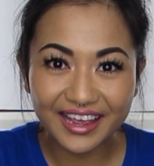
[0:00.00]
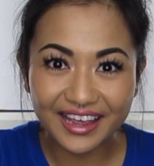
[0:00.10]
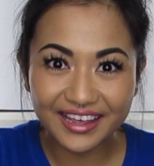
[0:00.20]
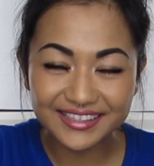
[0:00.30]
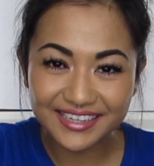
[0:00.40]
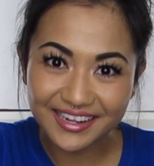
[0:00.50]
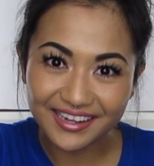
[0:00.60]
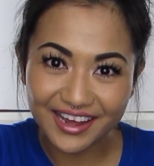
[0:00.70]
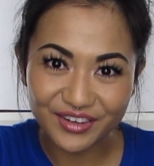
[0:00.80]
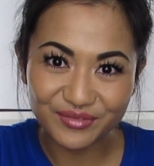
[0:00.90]
It's a
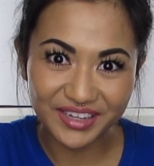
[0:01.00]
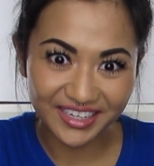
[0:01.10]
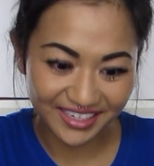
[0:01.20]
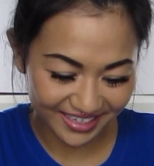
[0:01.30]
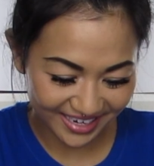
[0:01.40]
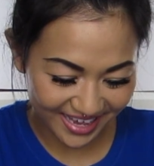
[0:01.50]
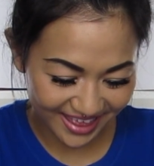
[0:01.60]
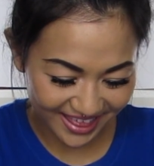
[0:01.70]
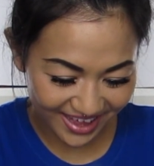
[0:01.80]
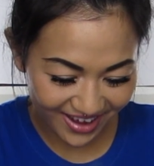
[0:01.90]
lot bigger than I
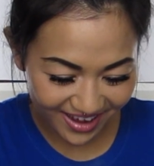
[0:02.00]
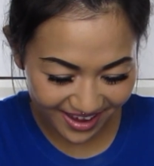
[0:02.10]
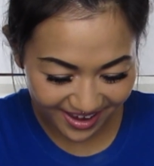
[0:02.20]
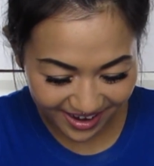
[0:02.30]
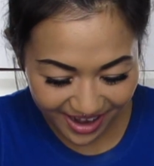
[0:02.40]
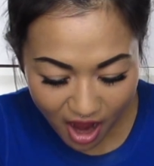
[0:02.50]
thought.